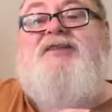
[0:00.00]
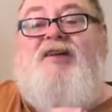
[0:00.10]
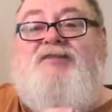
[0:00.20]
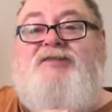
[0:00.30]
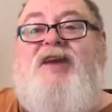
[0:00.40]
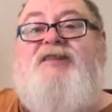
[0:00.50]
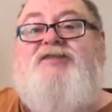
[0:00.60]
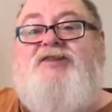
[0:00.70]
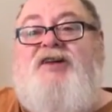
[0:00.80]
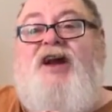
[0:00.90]
South side
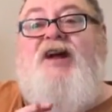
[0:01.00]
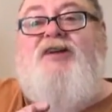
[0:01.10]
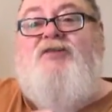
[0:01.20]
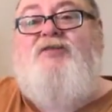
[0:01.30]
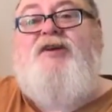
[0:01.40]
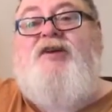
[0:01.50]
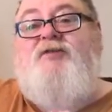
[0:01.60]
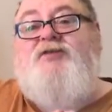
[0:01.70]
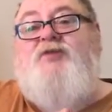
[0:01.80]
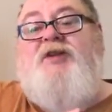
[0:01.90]
of Chicago.
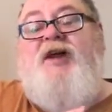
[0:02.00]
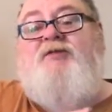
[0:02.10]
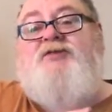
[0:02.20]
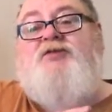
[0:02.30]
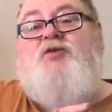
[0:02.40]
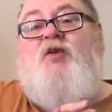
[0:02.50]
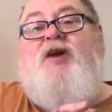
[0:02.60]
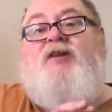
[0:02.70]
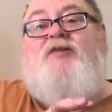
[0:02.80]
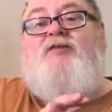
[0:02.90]
It was when I was
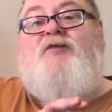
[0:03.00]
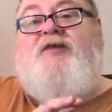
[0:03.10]
12.